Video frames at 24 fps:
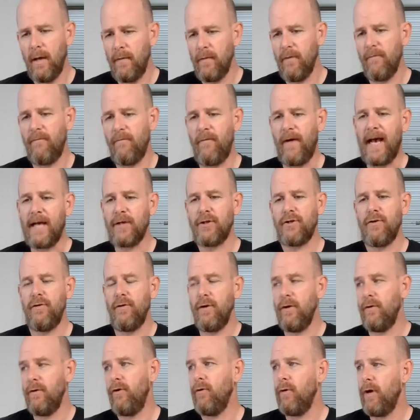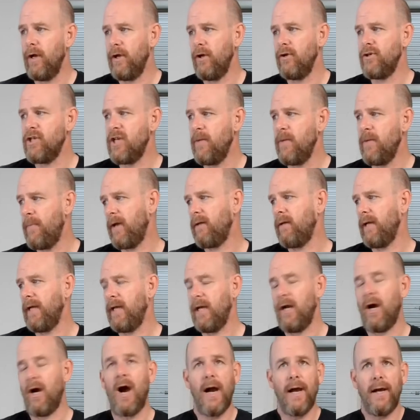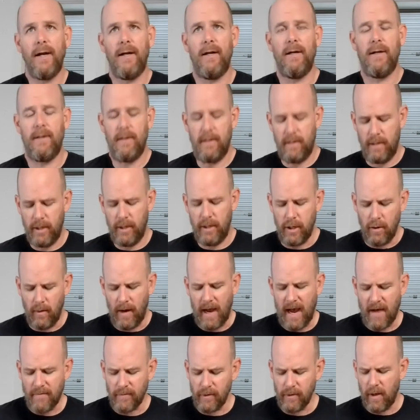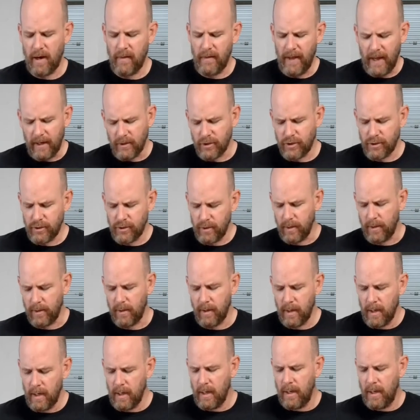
The faster you do it, you're typically not going to, you know, have a lot of that sugar.